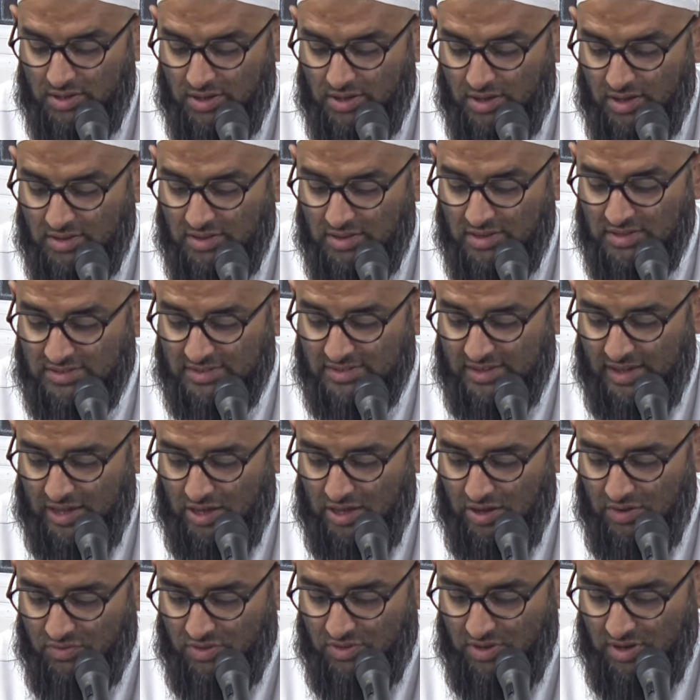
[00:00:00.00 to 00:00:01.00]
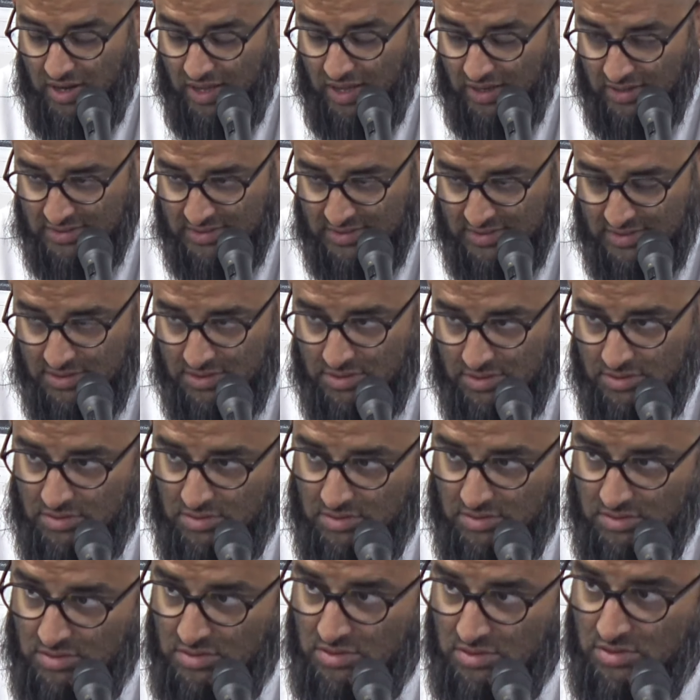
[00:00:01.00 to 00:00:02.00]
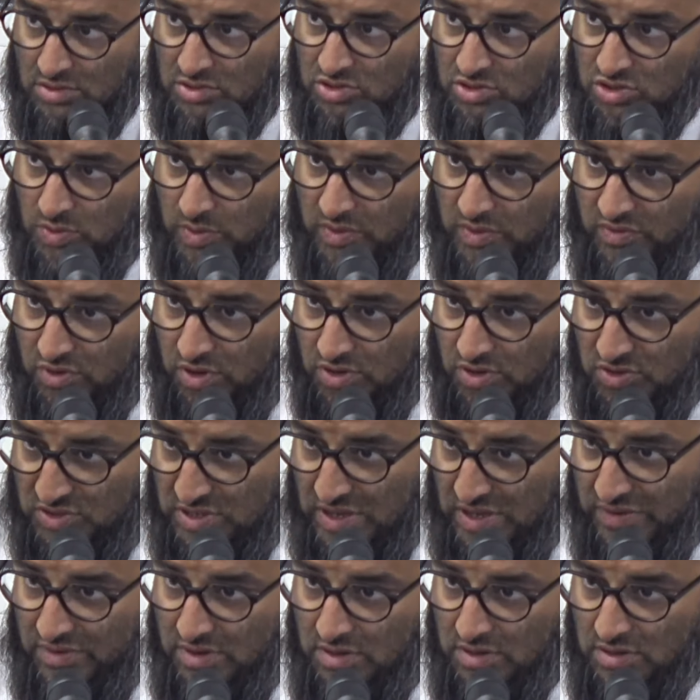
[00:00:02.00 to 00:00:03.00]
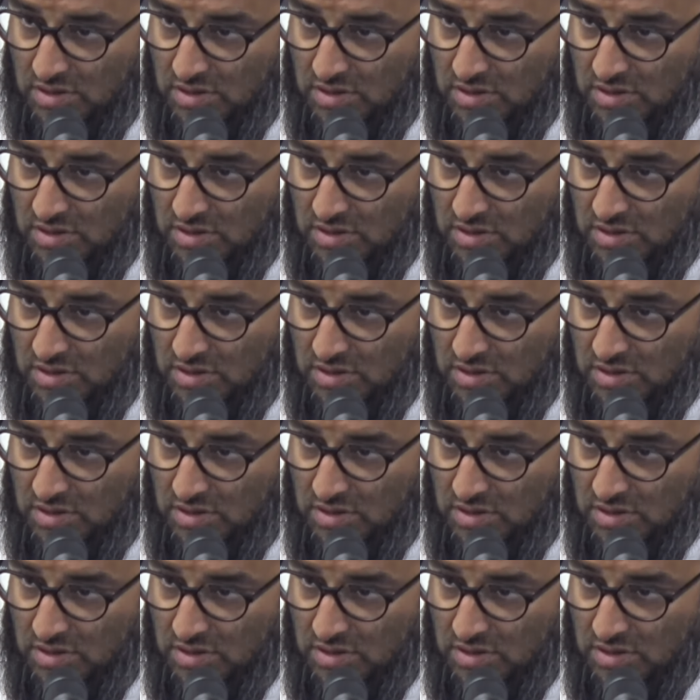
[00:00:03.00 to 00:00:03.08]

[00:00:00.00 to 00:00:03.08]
and the sky of the next, so we've got 7.